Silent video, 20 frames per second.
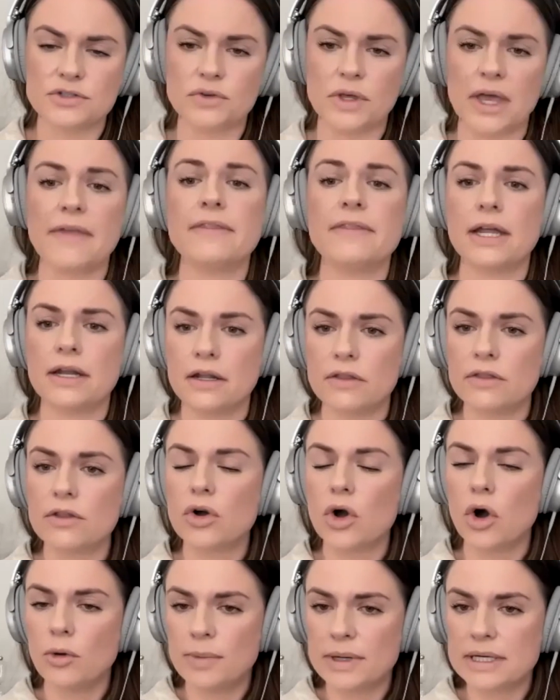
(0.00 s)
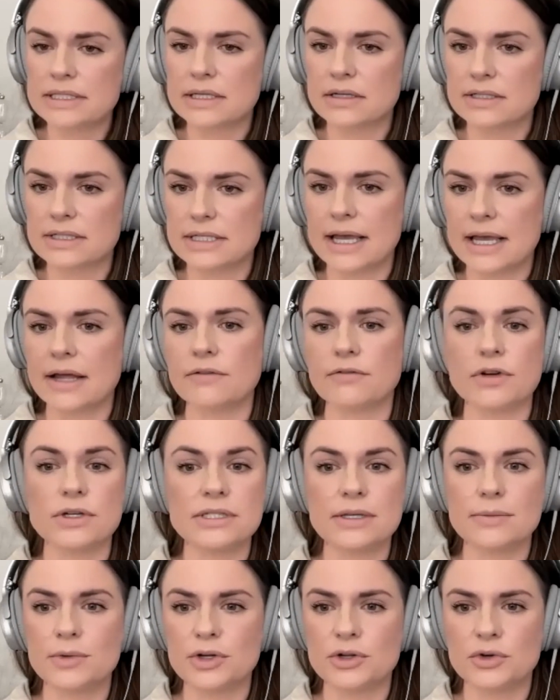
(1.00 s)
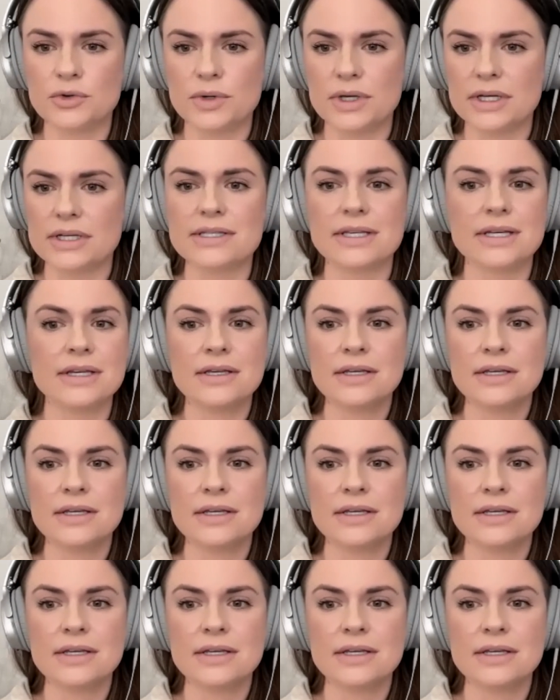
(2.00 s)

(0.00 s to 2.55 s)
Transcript: And then the coping skills, again, for someone who is